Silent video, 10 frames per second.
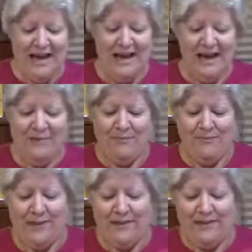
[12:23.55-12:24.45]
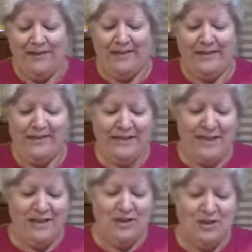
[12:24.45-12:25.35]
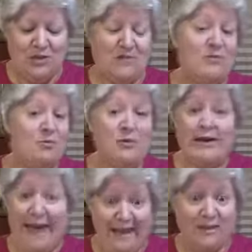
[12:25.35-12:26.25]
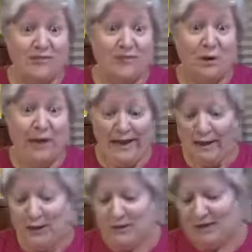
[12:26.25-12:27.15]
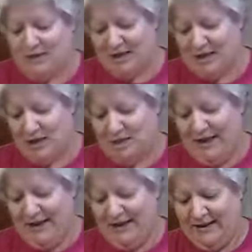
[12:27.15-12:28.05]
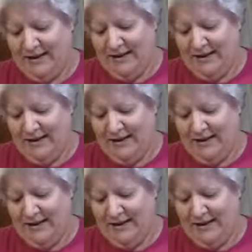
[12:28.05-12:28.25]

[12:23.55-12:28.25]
Part of the other thing that they had to do was film around active volcanoes in Japan.